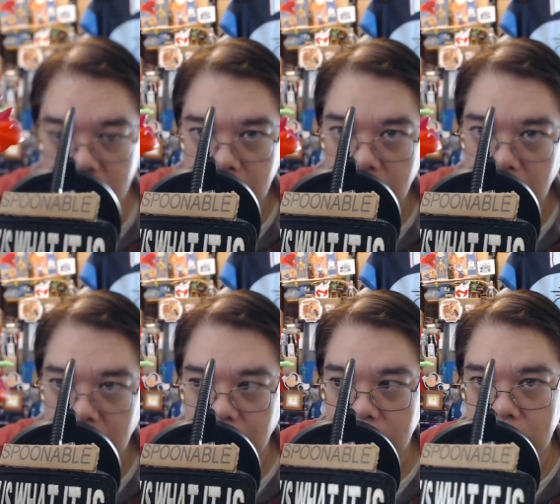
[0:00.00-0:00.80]

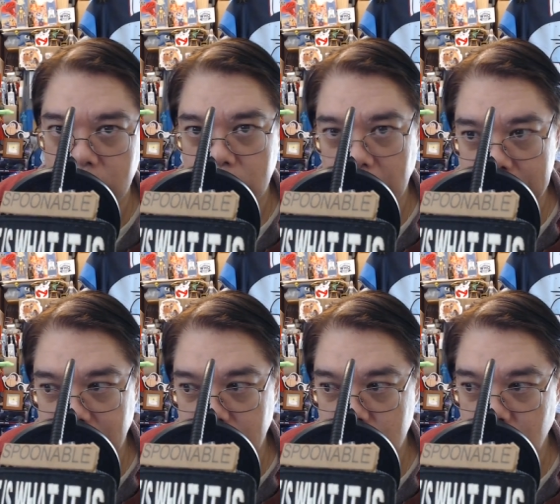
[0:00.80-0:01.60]
and that'll be that.
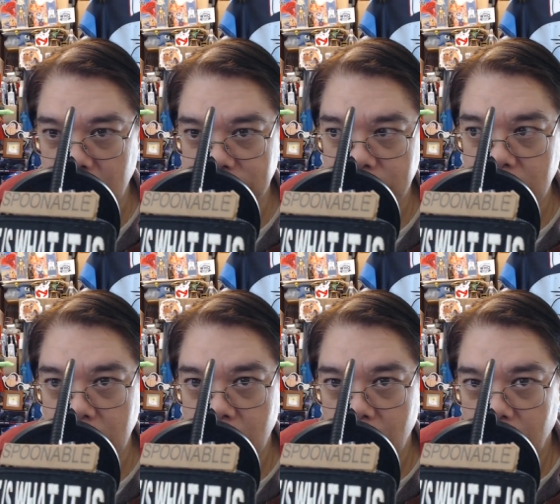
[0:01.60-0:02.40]
So I have
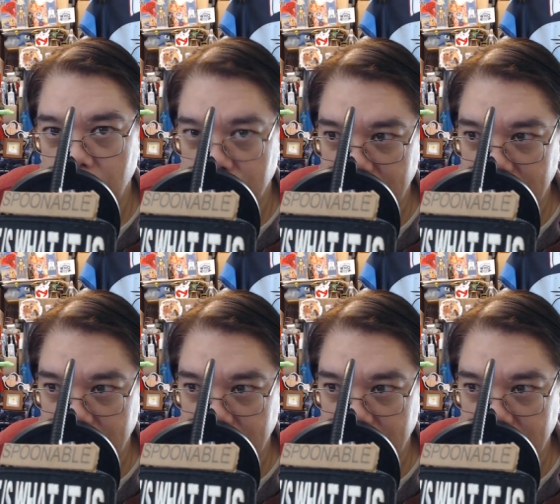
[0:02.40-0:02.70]
that